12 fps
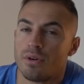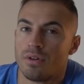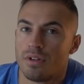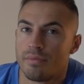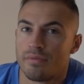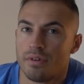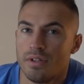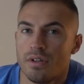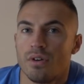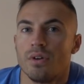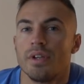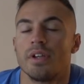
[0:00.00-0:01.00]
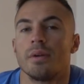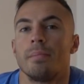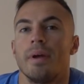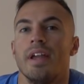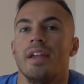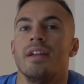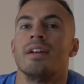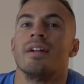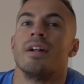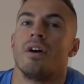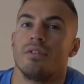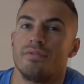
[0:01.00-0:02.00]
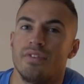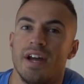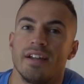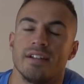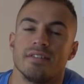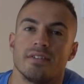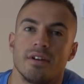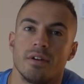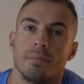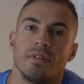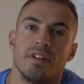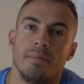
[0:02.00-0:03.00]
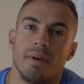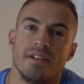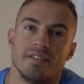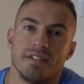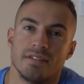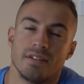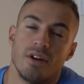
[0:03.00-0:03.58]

it all up front, or are you going to pay on finance on a monthly basis?